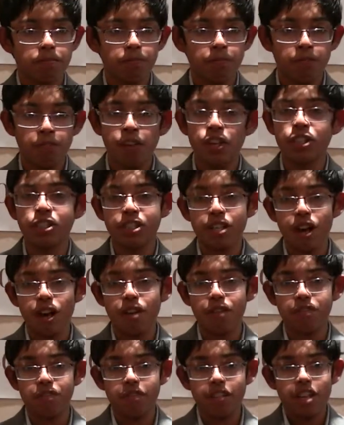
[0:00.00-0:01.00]
First
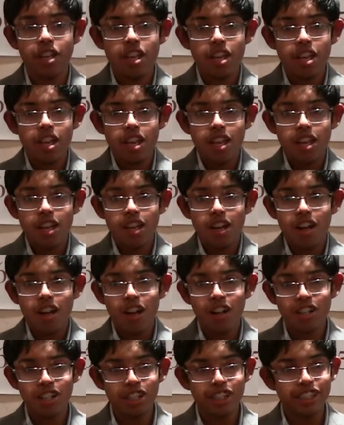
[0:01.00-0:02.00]
off,
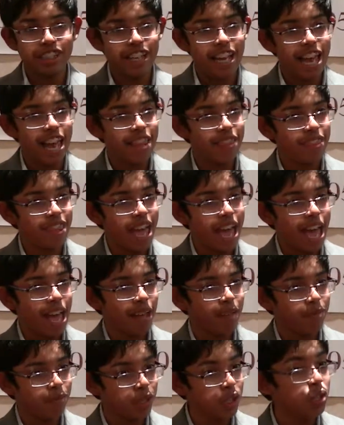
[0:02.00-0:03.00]
understand
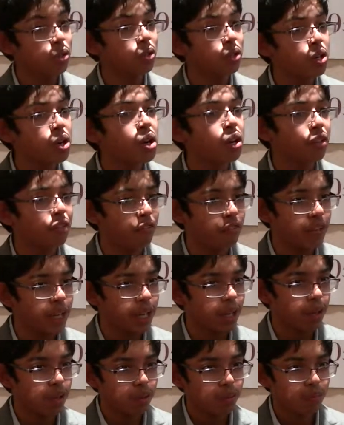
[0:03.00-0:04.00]
that you could
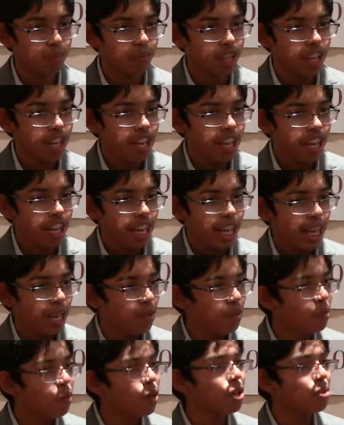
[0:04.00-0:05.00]
fail.
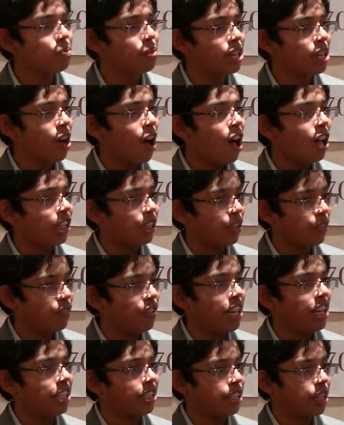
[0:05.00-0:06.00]
It wouldn't be called a
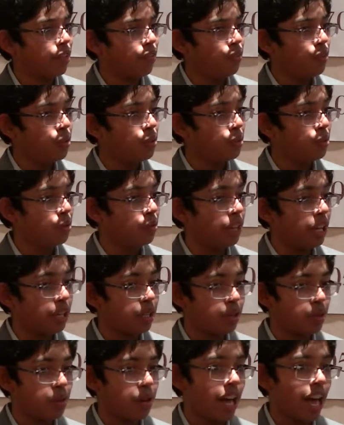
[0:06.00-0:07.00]
risk if you knew that
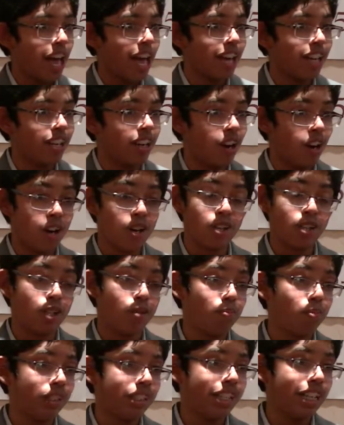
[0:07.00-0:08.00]
you had a
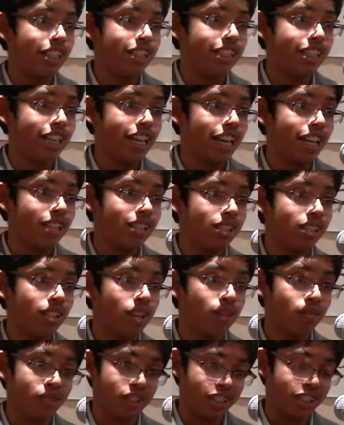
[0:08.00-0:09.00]
100% chance
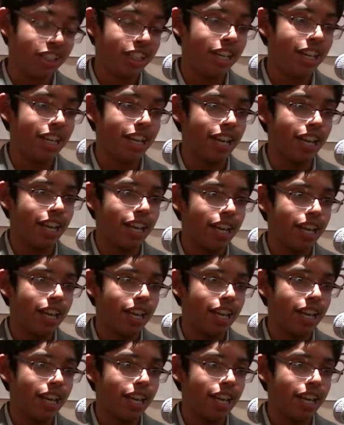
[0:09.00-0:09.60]
of succeeding.